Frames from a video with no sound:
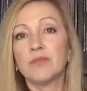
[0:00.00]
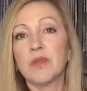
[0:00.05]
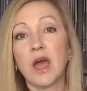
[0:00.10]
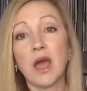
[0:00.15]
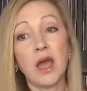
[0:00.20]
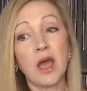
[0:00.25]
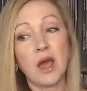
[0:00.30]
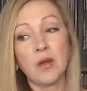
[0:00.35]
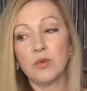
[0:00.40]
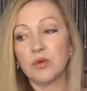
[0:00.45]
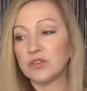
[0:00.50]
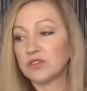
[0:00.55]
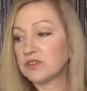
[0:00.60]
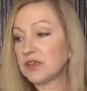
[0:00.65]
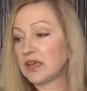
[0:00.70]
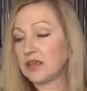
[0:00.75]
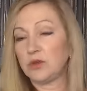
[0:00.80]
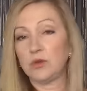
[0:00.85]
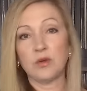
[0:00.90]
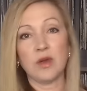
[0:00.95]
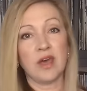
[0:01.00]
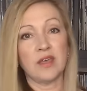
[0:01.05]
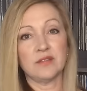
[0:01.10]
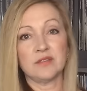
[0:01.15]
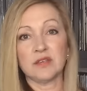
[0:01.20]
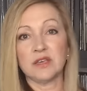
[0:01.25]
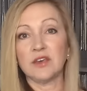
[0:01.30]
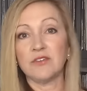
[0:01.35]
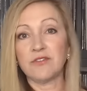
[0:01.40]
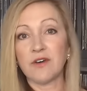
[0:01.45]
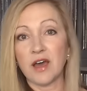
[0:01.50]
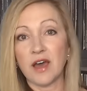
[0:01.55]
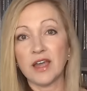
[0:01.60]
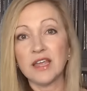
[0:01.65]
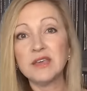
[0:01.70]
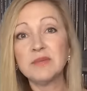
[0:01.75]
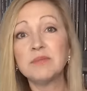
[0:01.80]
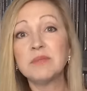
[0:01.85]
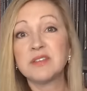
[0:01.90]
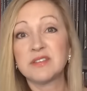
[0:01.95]
I will say, you guys, if I
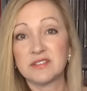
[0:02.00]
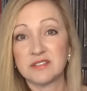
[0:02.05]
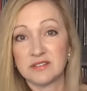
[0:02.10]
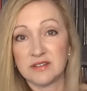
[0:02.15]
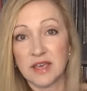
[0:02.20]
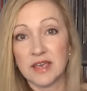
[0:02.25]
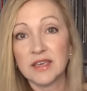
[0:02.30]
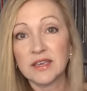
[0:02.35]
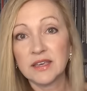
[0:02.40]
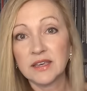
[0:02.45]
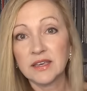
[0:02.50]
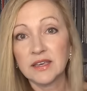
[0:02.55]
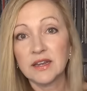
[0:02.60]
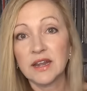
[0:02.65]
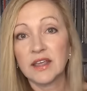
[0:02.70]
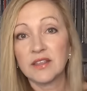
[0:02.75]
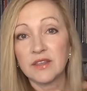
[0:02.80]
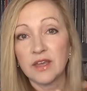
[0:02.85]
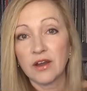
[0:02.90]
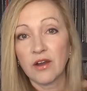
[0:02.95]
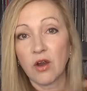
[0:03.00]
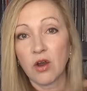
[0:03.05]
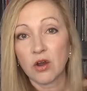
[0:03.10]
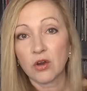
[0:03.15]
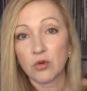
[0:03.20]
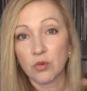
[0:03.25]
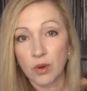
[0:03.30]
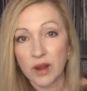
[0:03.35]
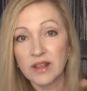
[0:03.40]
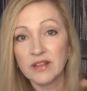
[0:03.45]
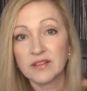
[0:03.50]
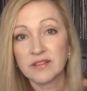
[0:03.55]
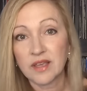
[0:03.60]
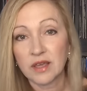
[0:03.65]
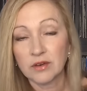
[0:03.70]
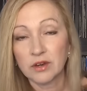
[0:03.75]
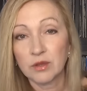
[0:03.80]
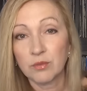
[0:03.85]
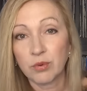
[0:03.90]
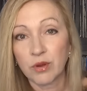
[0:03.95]
am mistaken and there are great
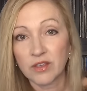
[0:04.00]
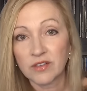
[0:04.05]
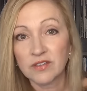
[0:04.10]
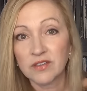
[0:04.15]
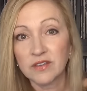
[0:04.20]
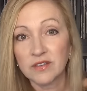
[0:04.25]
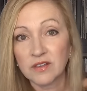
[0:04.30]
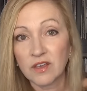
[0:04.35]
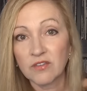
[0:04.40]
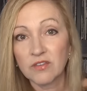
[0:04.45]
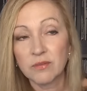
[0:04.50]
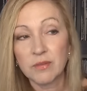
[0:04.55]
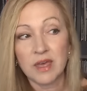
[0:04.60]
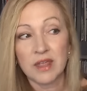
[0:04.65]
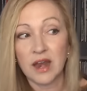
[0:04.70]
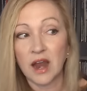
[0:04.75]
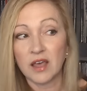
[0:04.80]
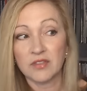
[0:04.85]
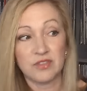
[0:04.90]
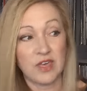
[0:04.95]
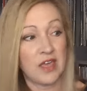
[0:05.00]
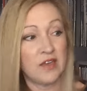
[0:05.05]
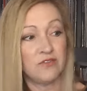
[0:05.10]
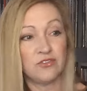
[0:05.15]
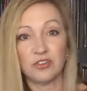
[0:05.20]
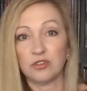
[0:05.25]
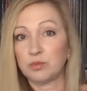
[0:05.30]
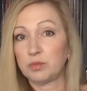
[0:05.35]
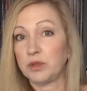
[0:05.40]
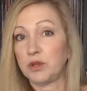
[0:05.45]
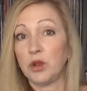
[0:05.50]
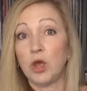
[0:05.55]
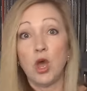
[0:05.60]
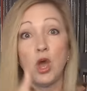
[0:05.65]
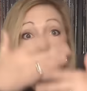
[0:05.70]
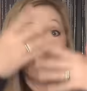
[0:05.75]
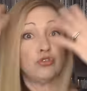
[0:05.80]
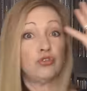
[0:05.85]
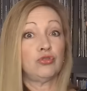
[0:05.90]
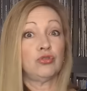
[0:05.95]
sounding pressings of them and they've just been
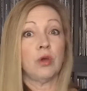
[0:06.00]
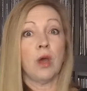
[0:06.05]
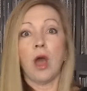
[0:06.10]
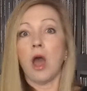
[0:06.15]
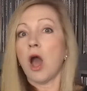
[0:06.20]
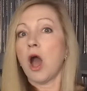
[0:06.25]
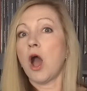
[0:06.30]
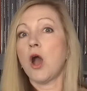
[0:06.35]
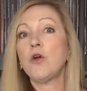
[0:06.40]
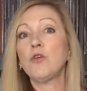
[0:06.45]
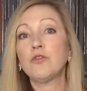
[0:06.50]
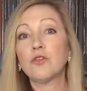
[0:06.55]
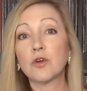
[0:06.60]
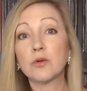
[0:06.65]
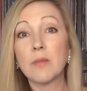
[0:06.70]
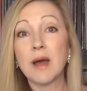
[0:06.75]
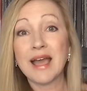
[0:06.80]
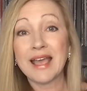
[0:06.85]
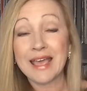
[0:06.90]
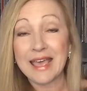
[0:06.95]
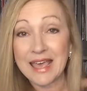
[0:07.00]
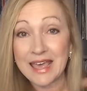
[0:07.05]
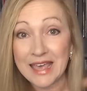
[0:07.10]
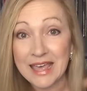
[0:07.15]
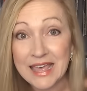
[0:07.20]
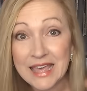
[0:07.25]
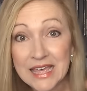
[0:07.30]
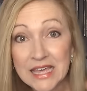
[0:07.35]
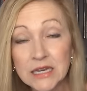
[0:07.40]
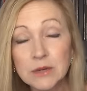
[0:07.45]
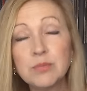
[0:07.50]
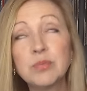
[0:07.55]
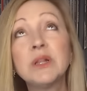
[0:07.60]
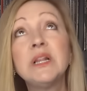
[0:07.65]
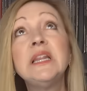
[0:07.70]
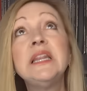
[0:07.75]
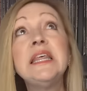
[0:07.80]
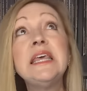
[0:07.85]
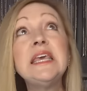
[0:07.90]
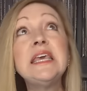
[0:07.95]
over my head,
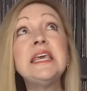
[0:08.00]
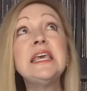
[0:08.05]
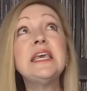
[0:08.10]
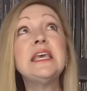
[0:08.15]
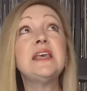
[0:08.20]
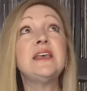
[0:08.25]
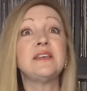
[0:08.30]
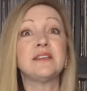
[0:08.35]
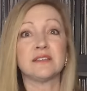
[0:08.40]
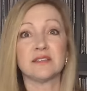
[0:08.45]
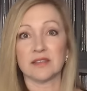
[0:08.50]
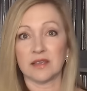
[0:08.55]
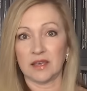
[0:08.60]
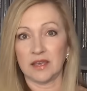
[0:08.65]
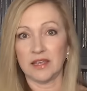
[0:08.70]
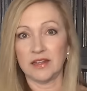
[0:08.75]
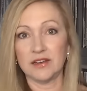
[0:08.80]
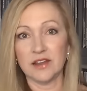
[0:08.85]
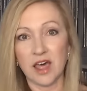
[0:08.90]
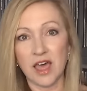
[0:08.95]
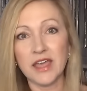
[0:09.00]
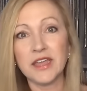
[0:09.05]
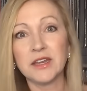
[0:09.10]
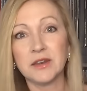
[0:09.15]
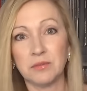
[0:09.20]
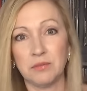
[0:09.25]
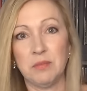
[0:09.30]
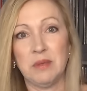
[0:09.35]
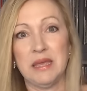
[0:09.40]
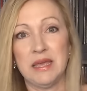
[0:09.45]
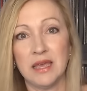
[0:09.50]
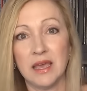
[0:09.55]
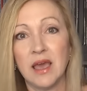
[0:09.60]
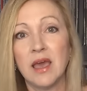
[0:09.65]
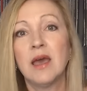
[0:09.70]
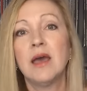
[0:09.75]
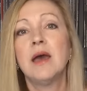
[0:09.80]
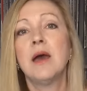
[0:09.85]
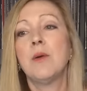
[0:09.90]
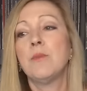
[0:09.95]
please enlighten me.
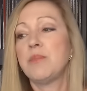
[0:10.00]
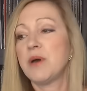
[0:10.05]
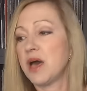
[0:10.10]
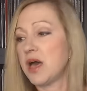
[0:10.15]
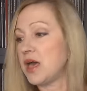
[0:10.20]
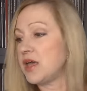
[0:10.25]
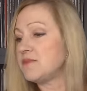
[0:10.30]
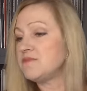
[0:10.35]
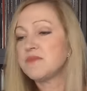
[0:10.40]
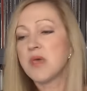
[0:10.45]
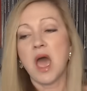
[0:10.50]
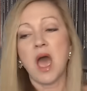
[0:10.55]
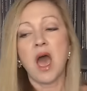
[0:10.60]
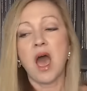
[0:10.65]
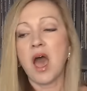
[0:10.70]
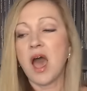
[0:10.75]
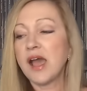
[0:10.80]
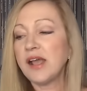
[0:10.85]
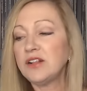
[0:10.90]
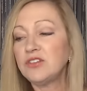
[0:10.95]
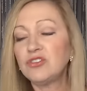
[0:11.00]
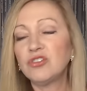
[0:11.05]
But I